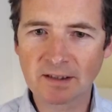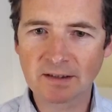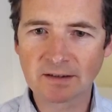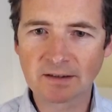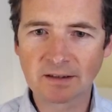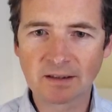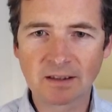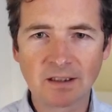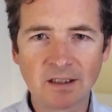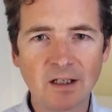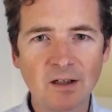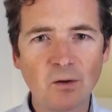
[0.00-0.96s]
here.
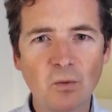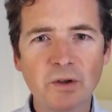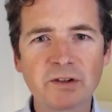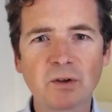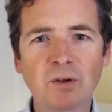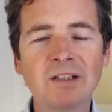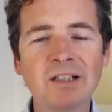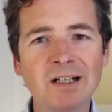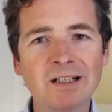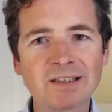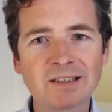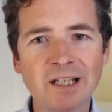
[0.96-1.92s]
What's your
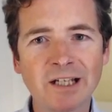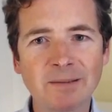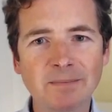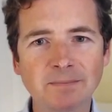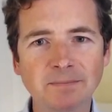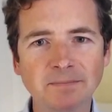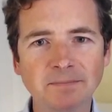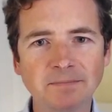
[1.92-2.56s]
last name?